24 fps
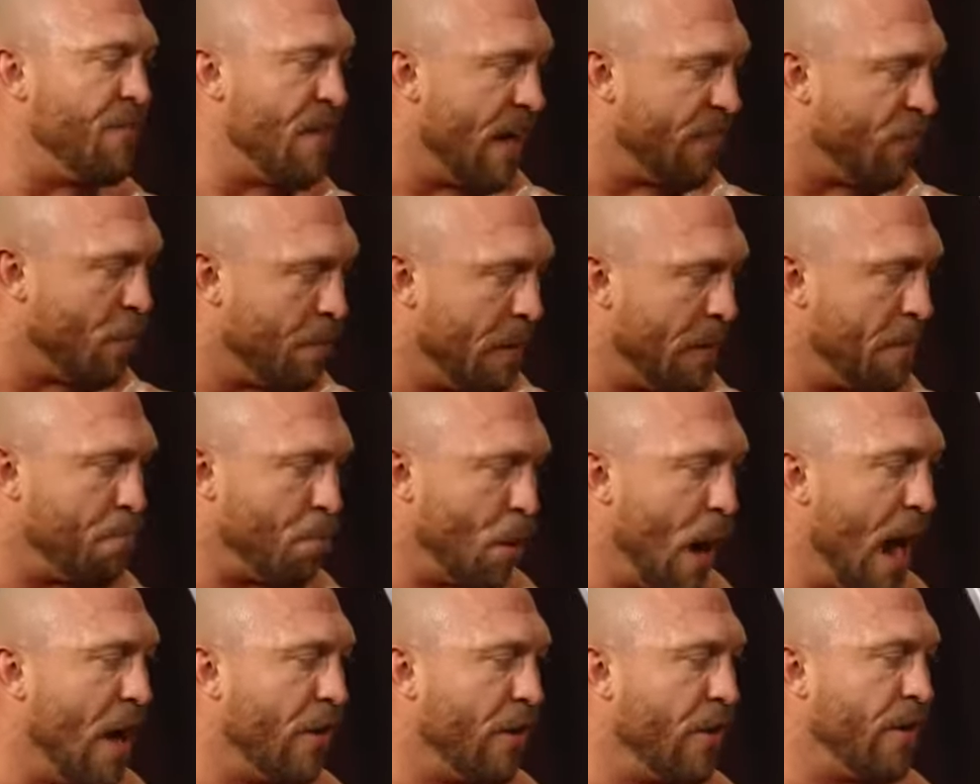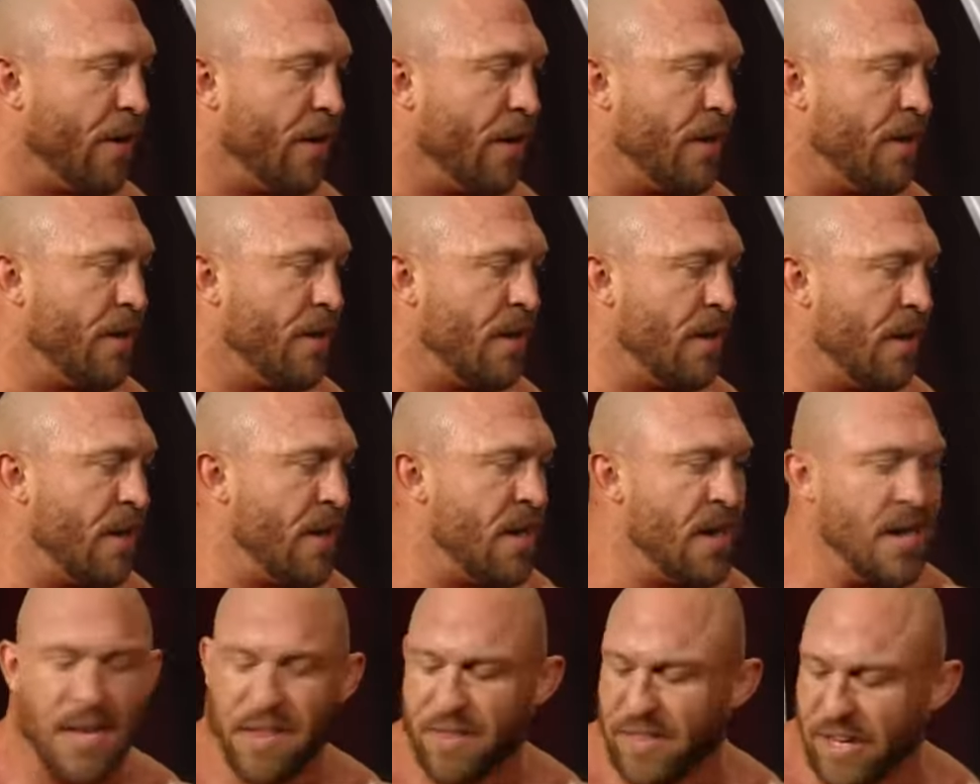I've never been prouder.
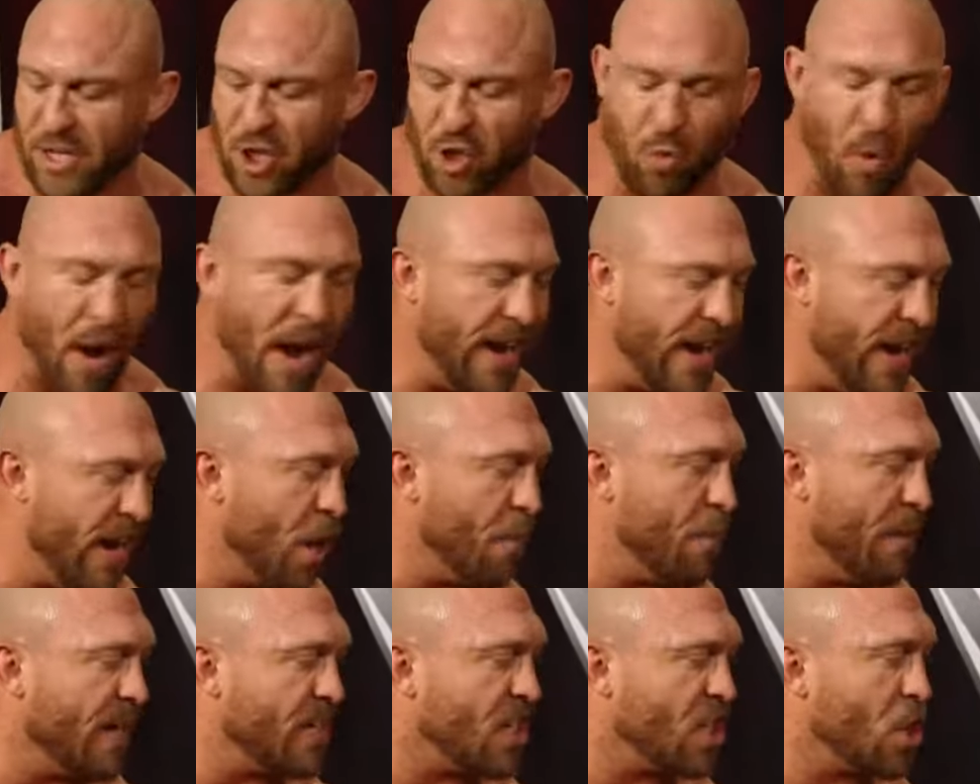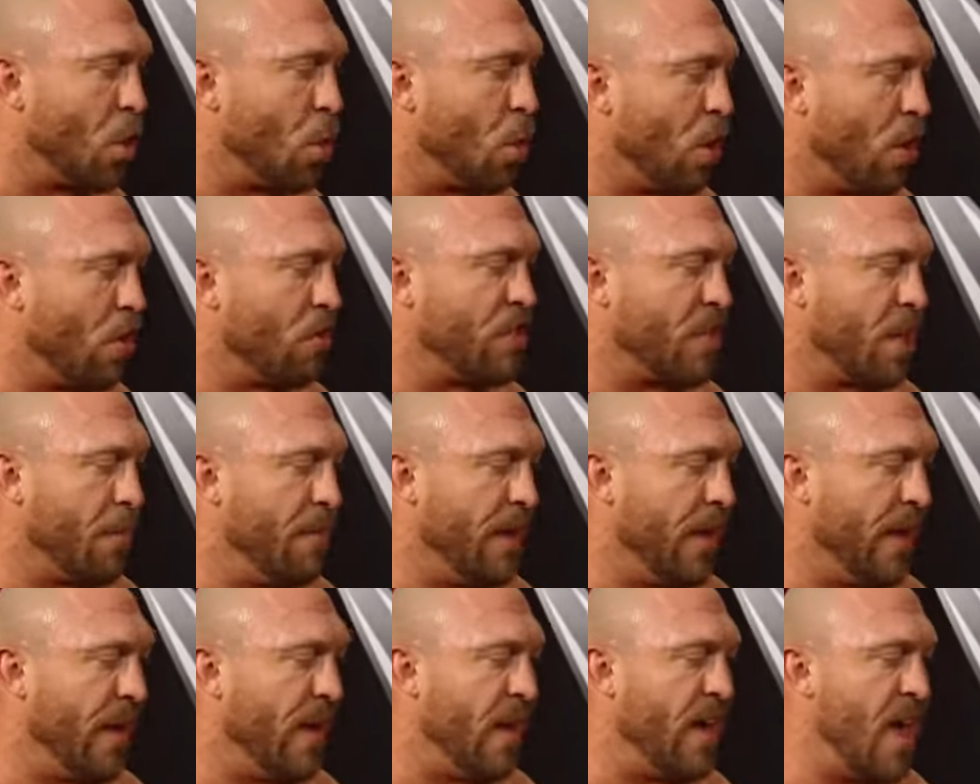This right here means the world to
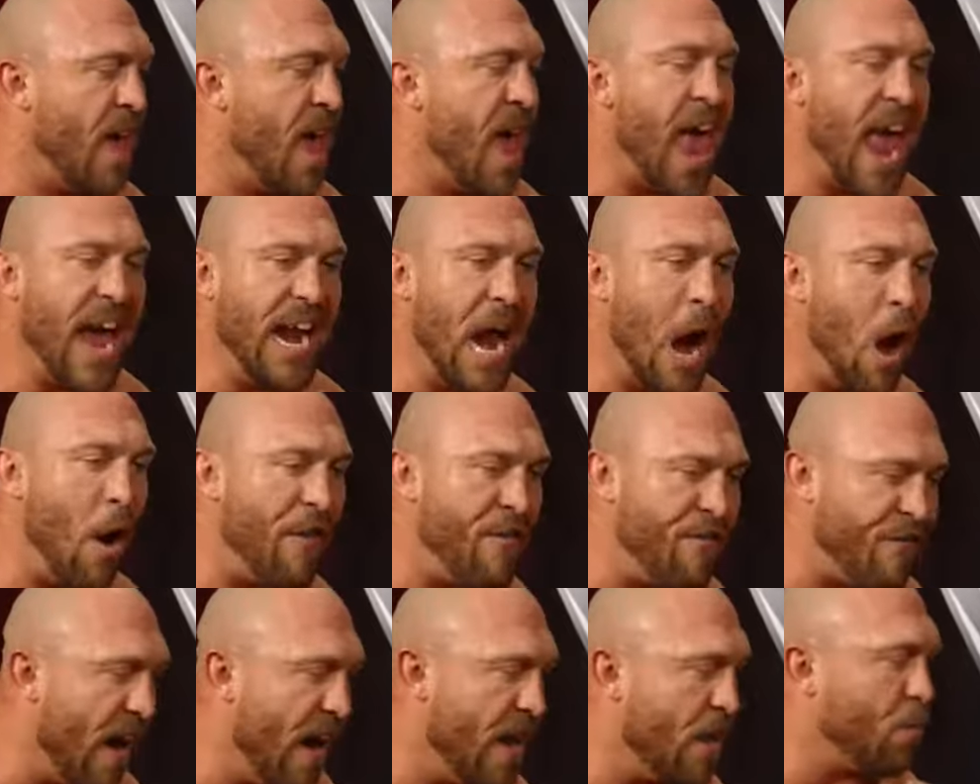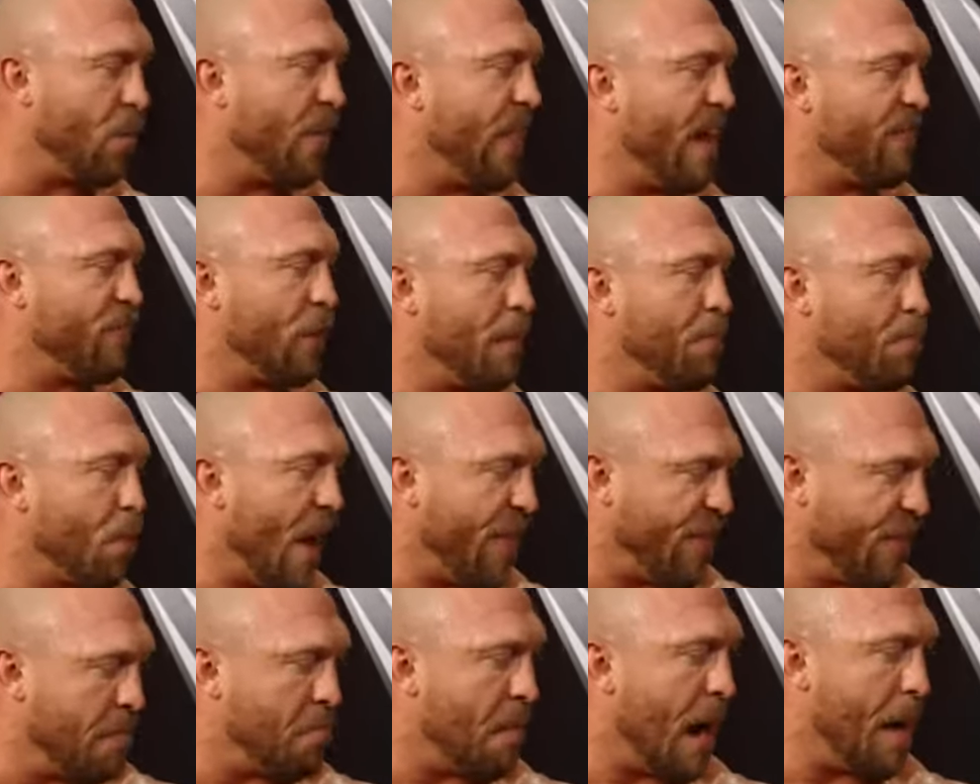me, and I'll fight with every
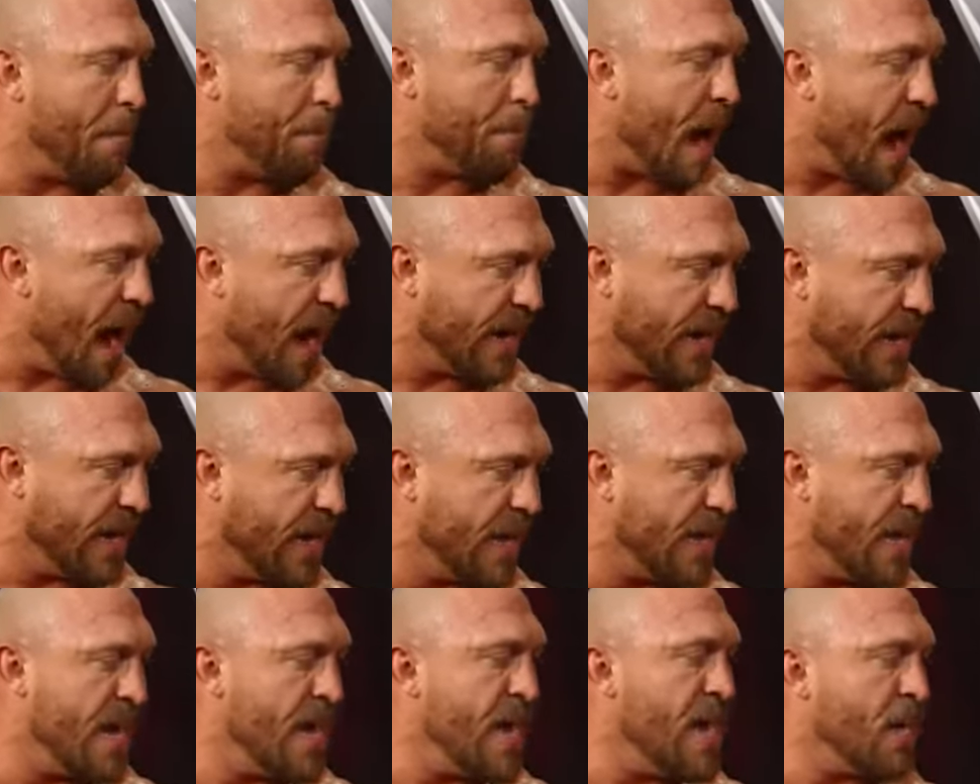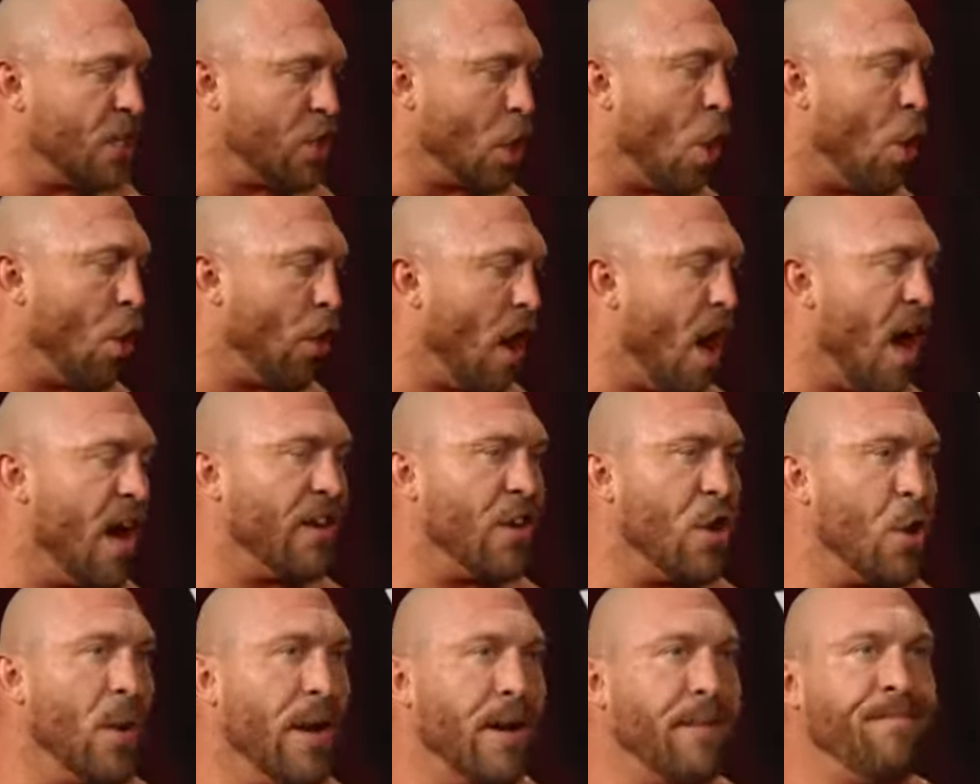breath in my body to hold
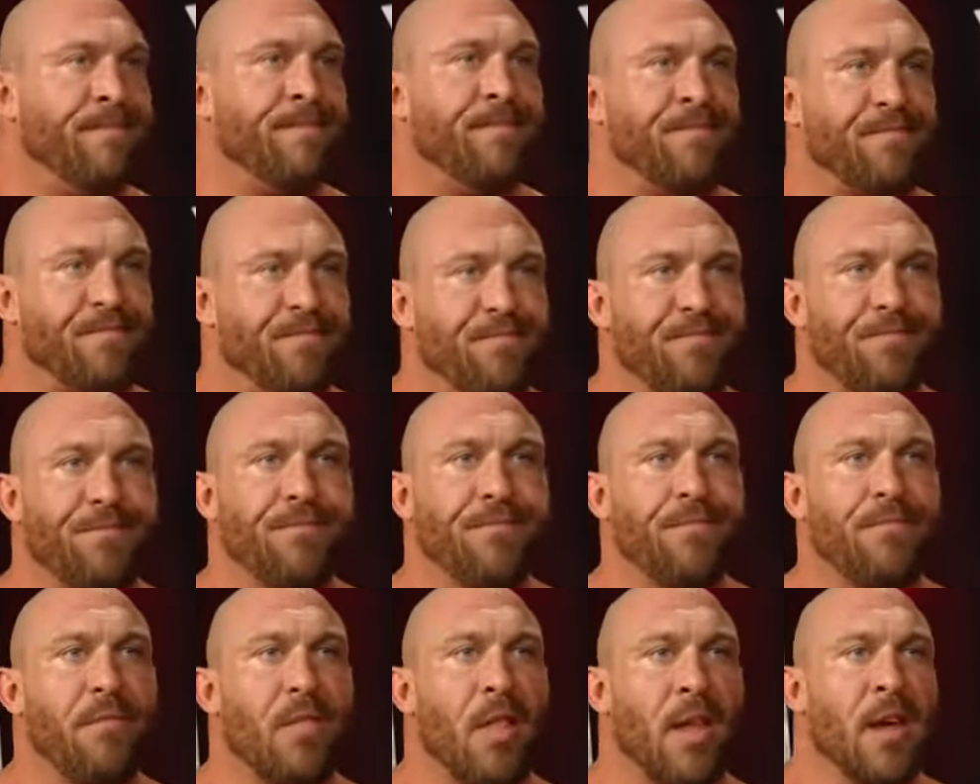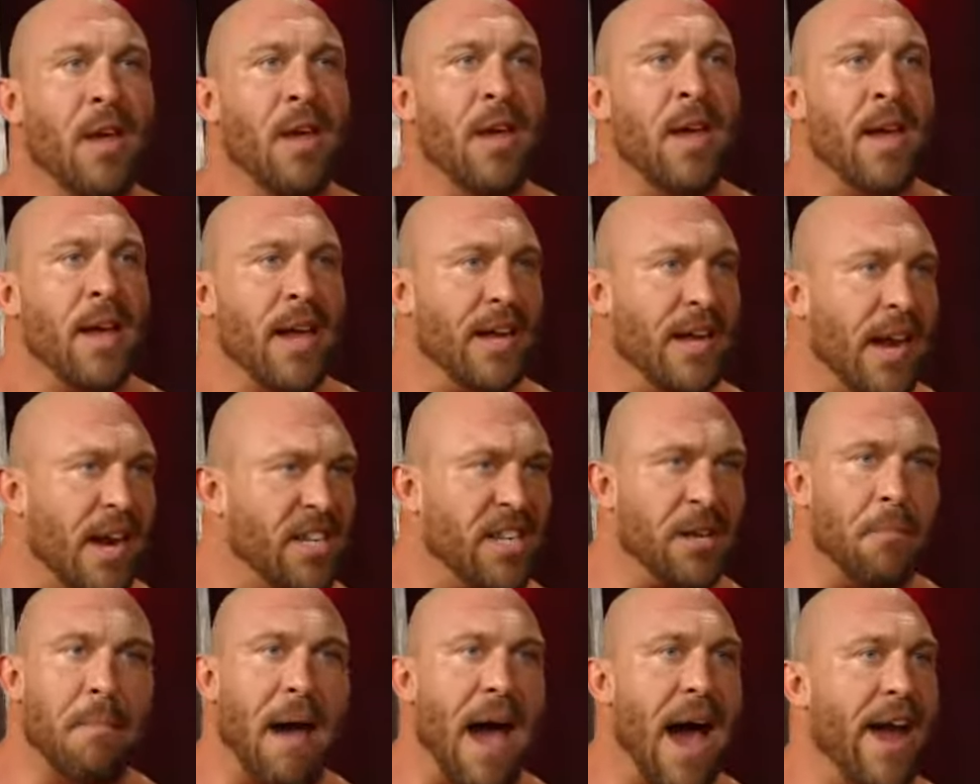on to it. It
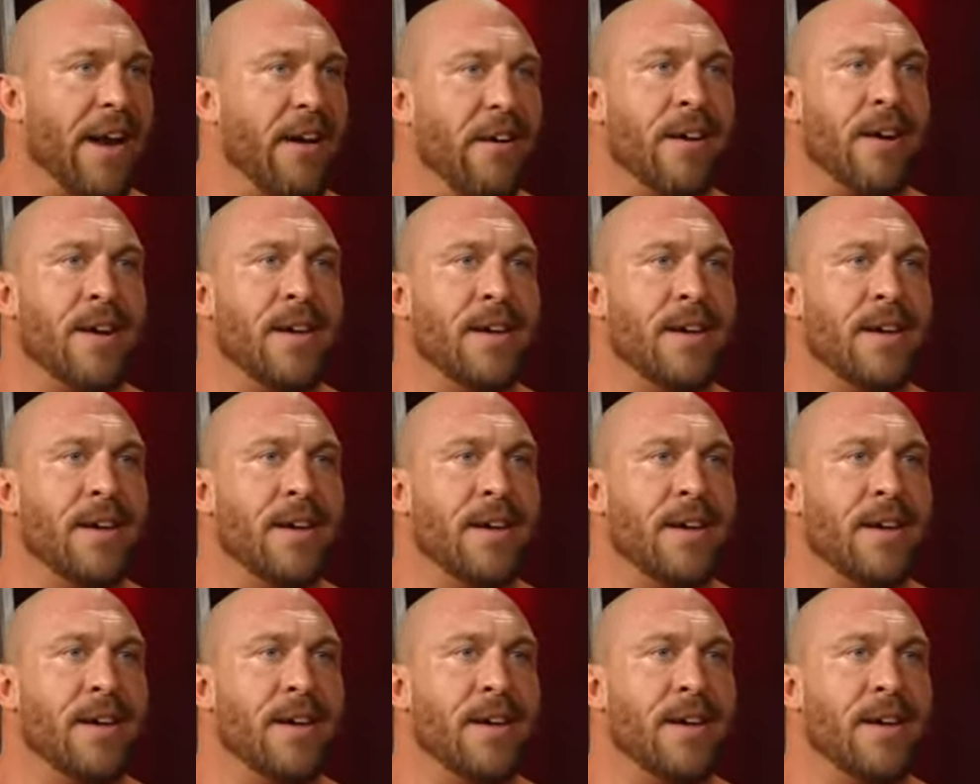doesn't matter